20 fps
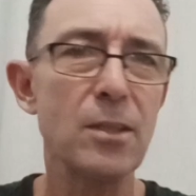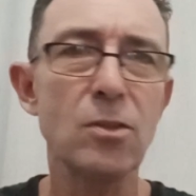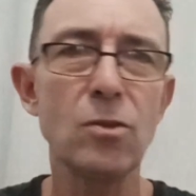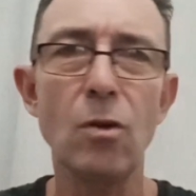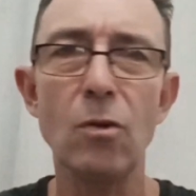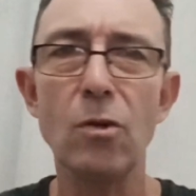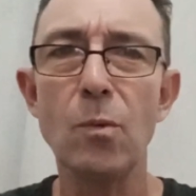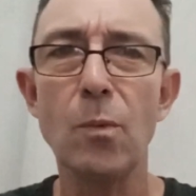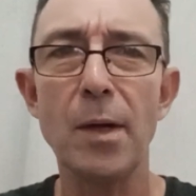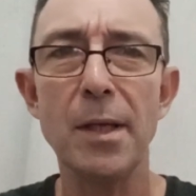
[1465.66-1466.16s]
It's
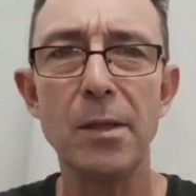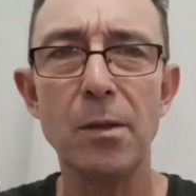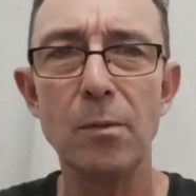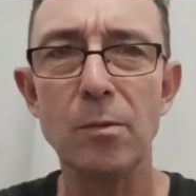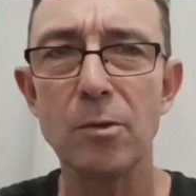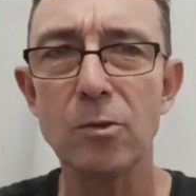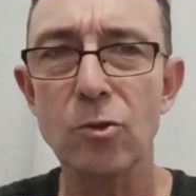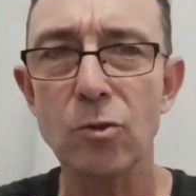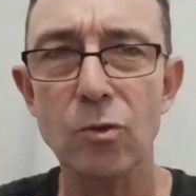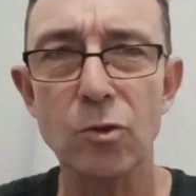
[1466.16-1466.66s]
not the way
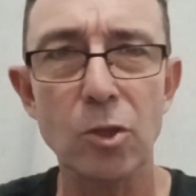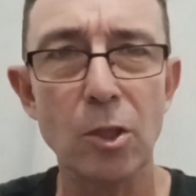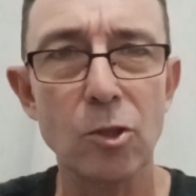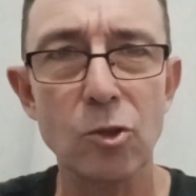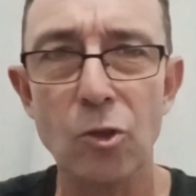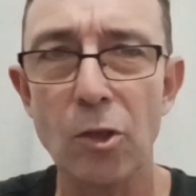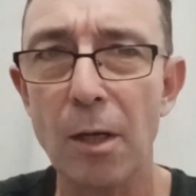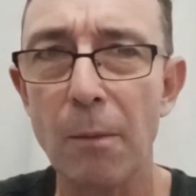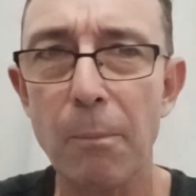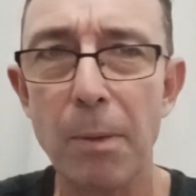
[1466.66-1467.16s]
you
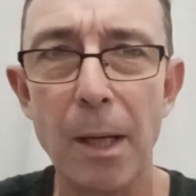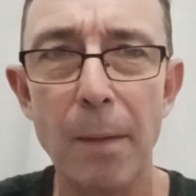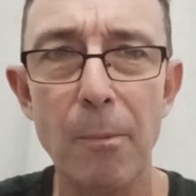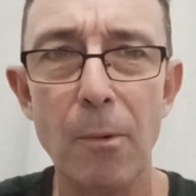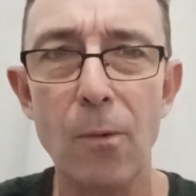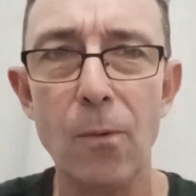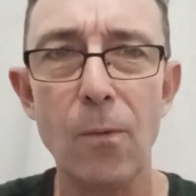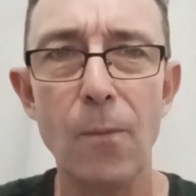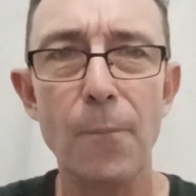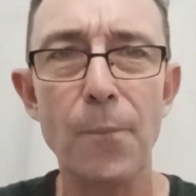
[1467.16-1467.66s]
should treat
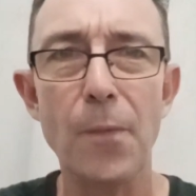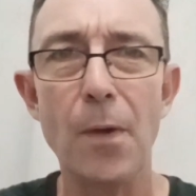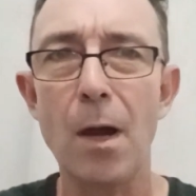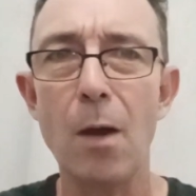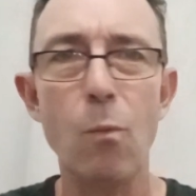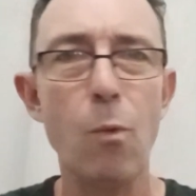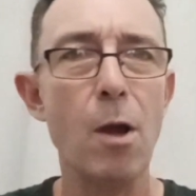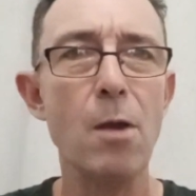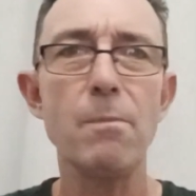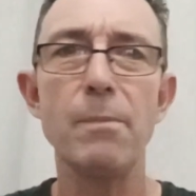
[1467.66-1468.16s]
people.
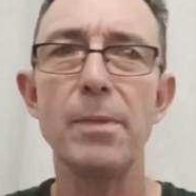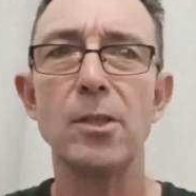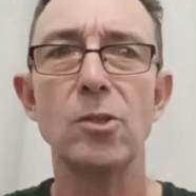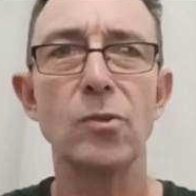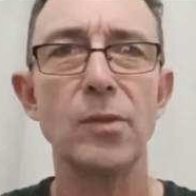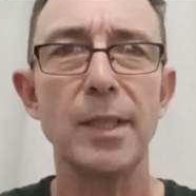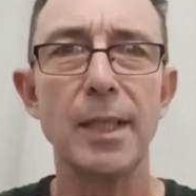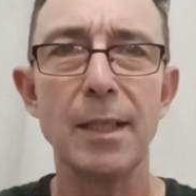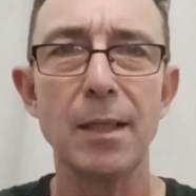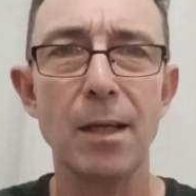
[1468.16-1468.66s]
I won't be
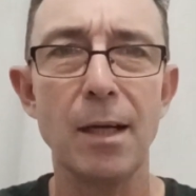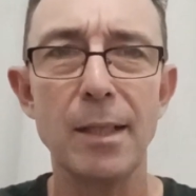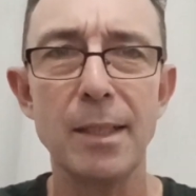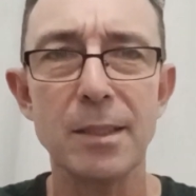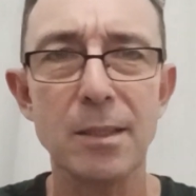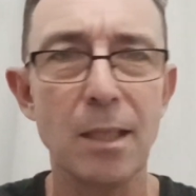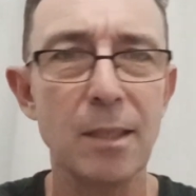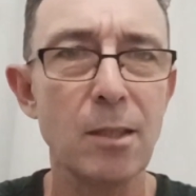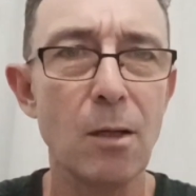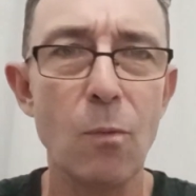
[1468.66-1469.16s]
treated like
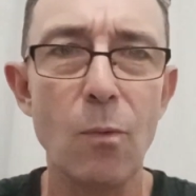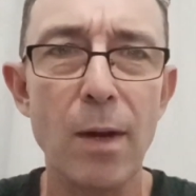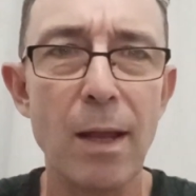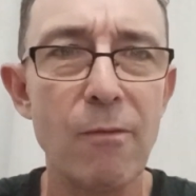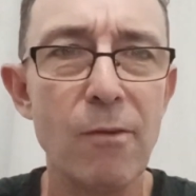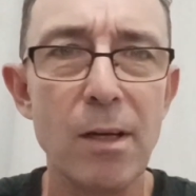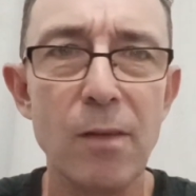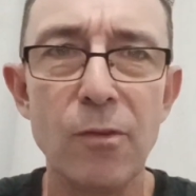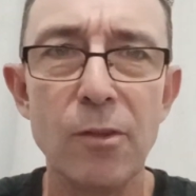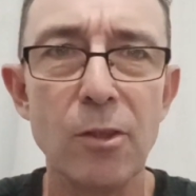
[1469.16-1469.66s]
this. I don't want
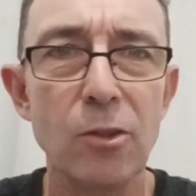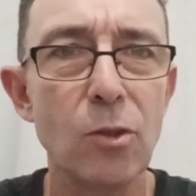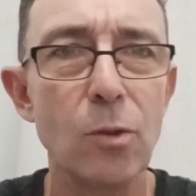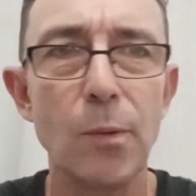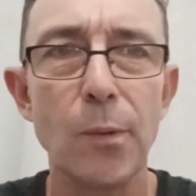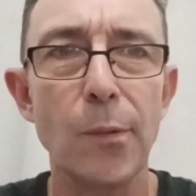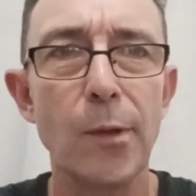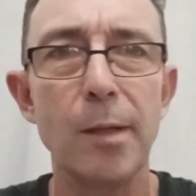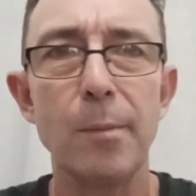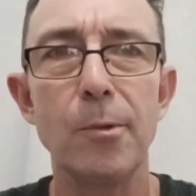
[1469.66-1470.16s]
to have anything to
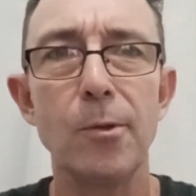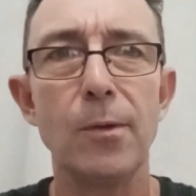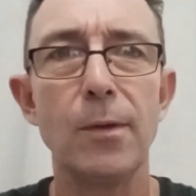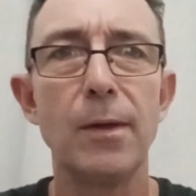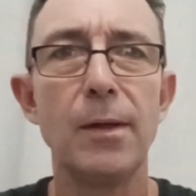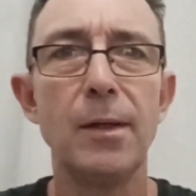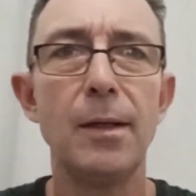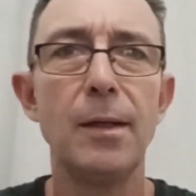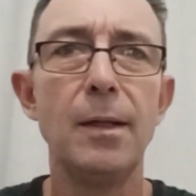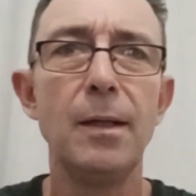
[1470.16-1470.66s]
do with you anymore.
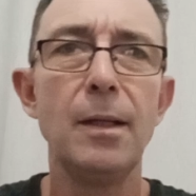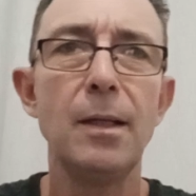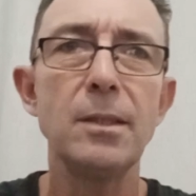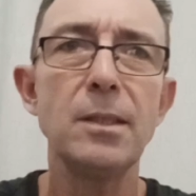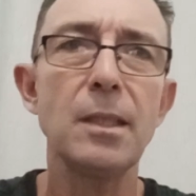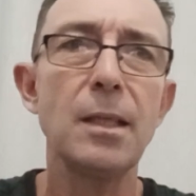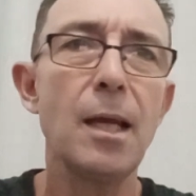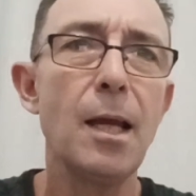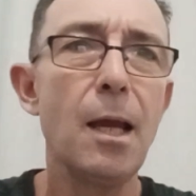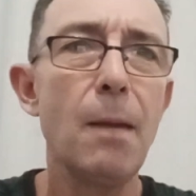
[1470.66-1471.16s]

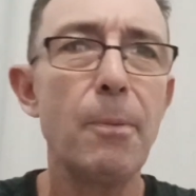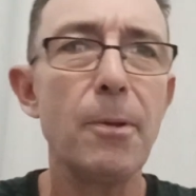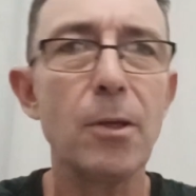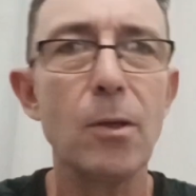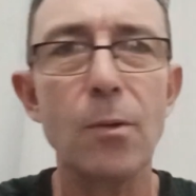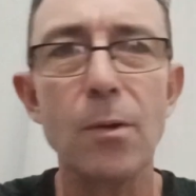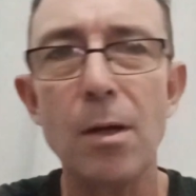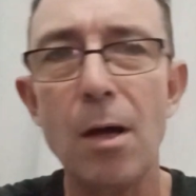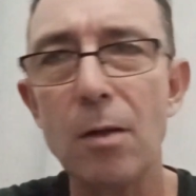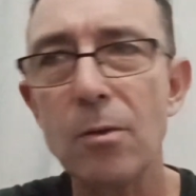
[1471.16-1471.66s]
So yeah,
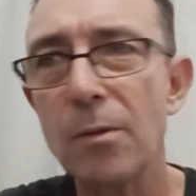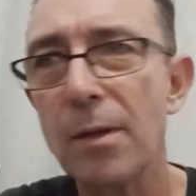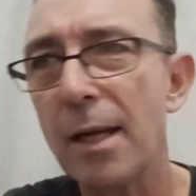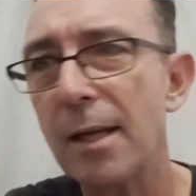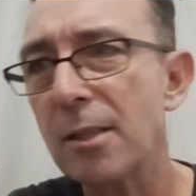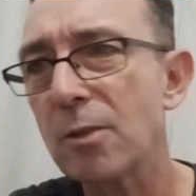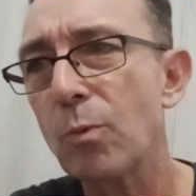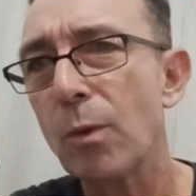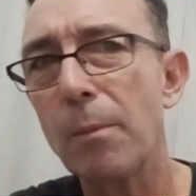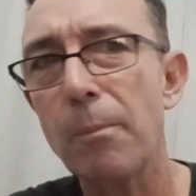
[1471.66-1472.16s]
but you can't do
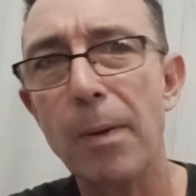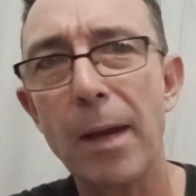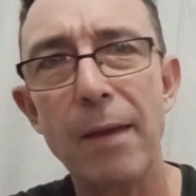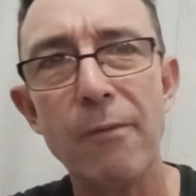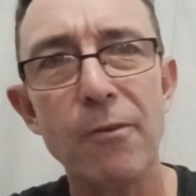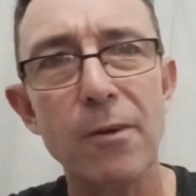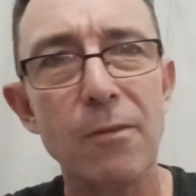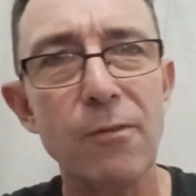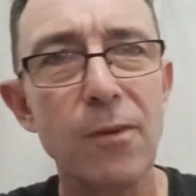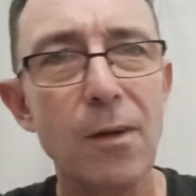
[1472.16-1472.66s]
that because we
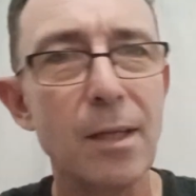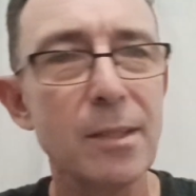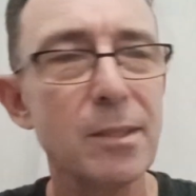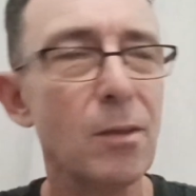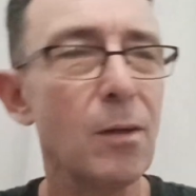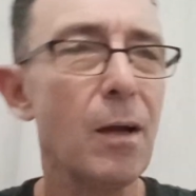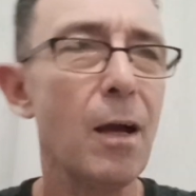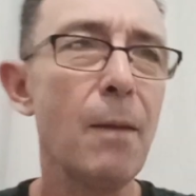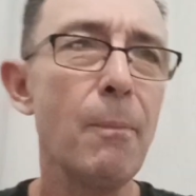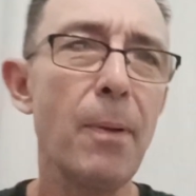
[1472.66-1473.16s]
pay for the
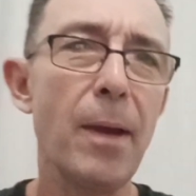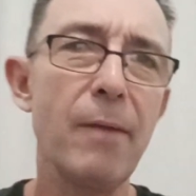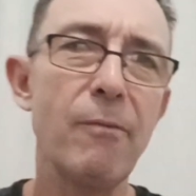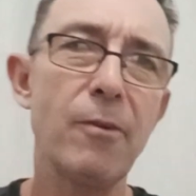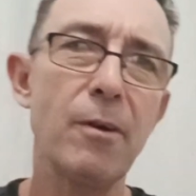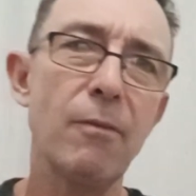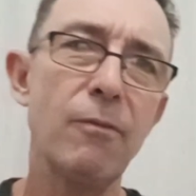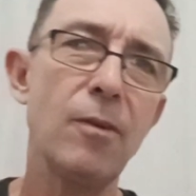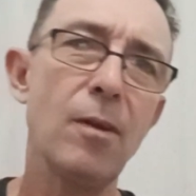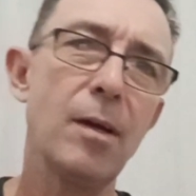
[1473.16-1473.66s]
flights. Look, I
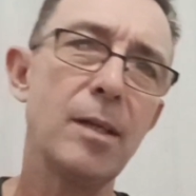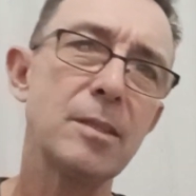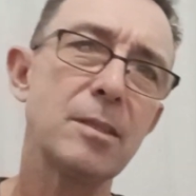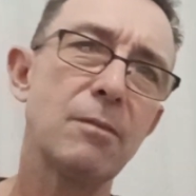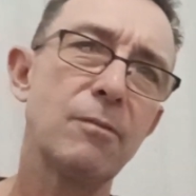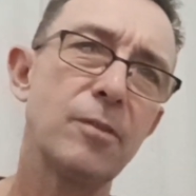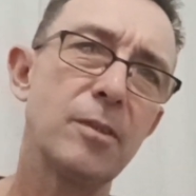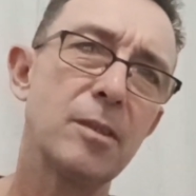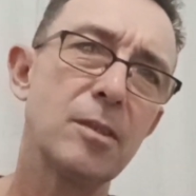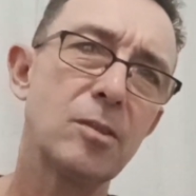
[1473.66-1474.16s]
paid for the
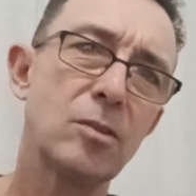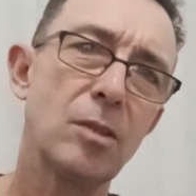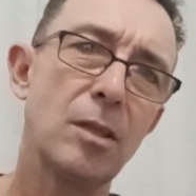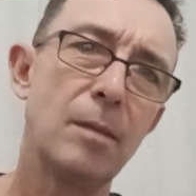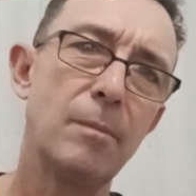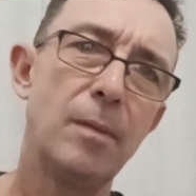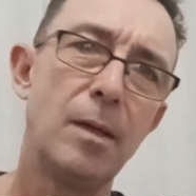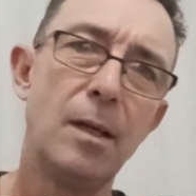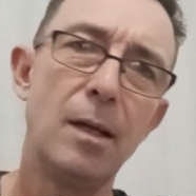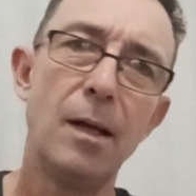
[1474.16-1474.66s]
flights the first
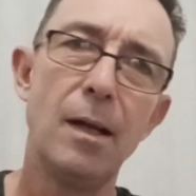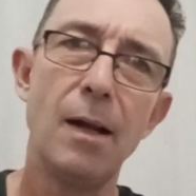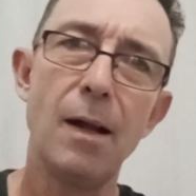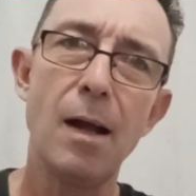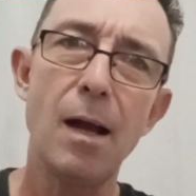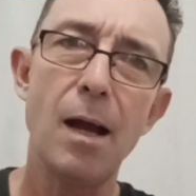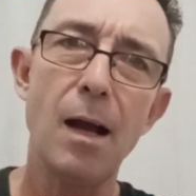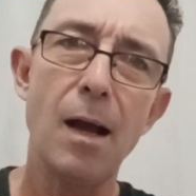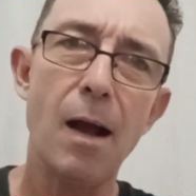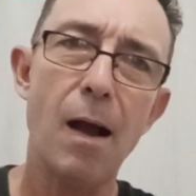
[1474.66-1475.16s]
time.
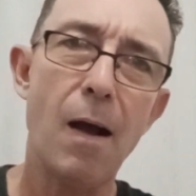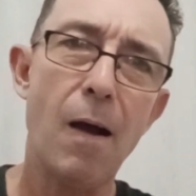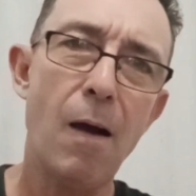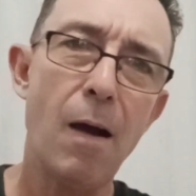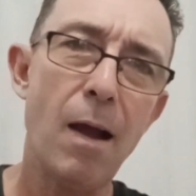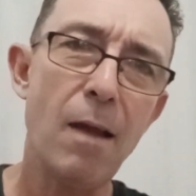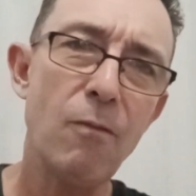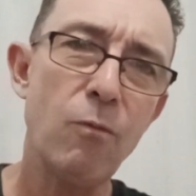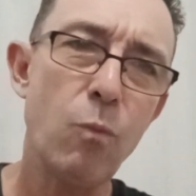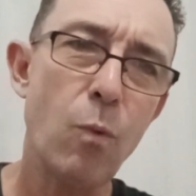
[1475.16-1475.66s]

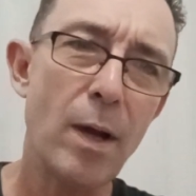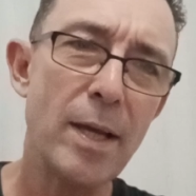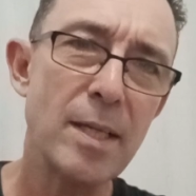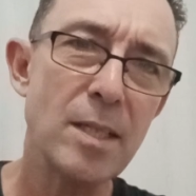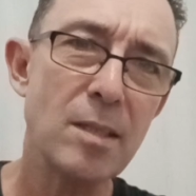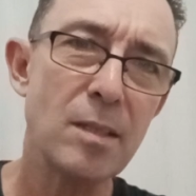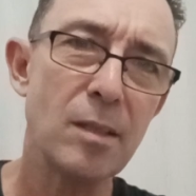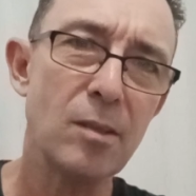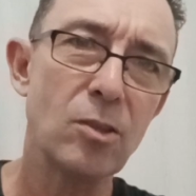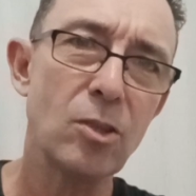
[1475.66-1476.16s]
I've
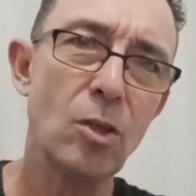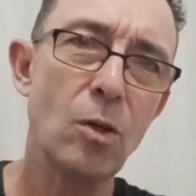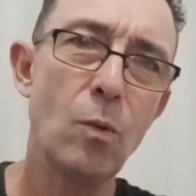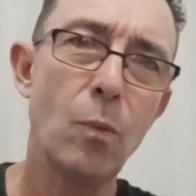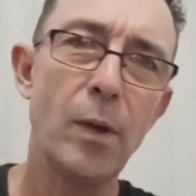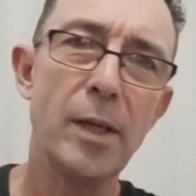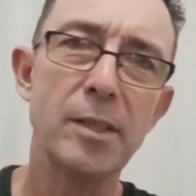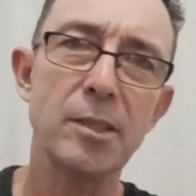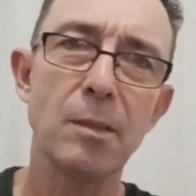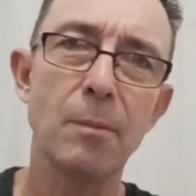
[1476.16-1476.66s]
wasted
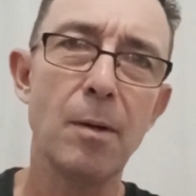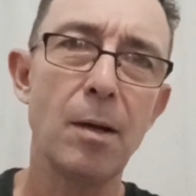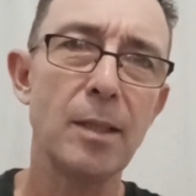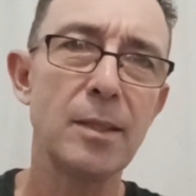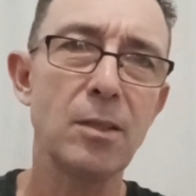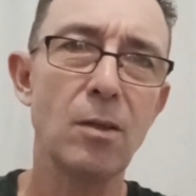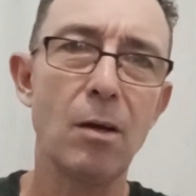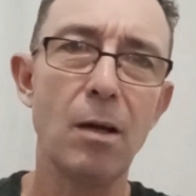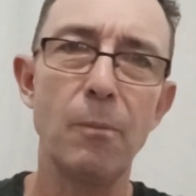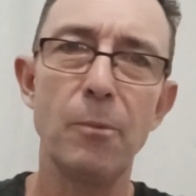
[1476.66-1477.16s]
2 weeks of
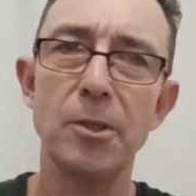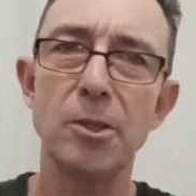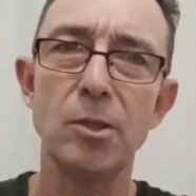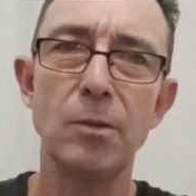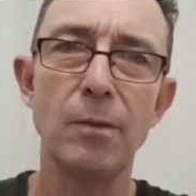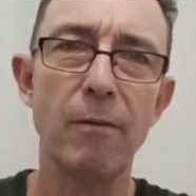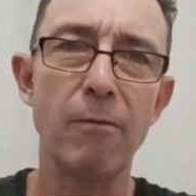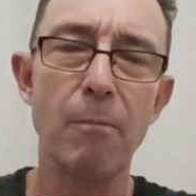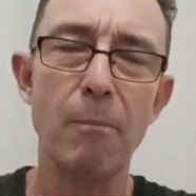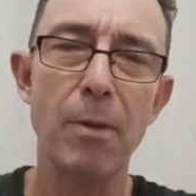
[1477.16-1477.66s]
my time,
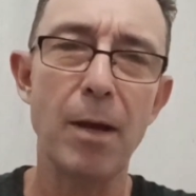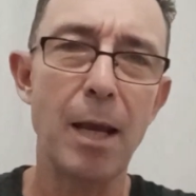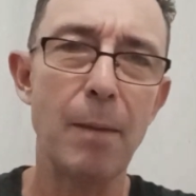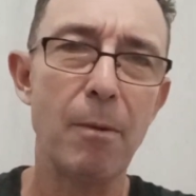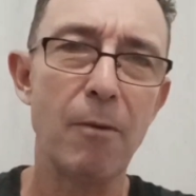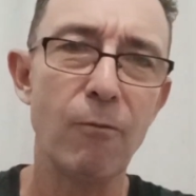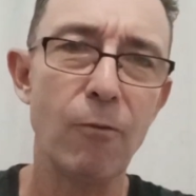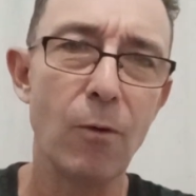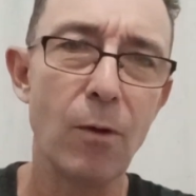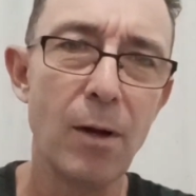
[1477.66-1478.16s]
which you haven't
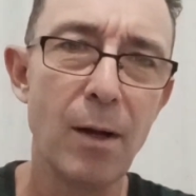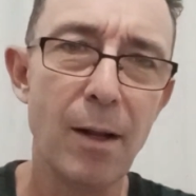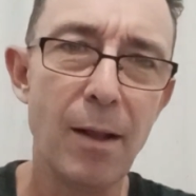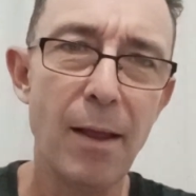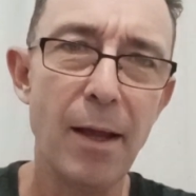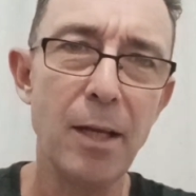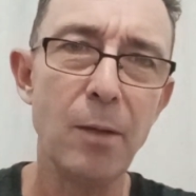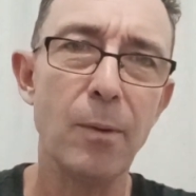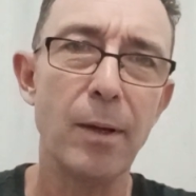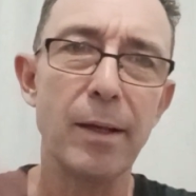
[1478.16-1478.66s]
paid me for.
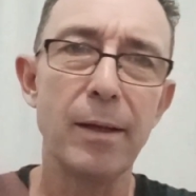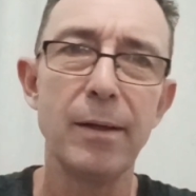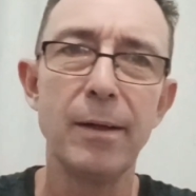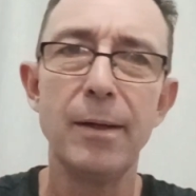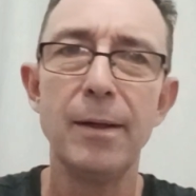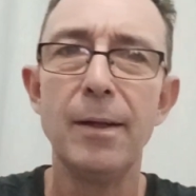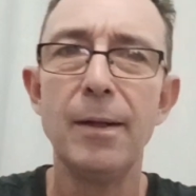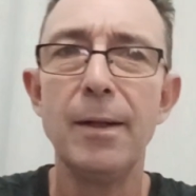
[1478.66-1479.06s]
Anyway,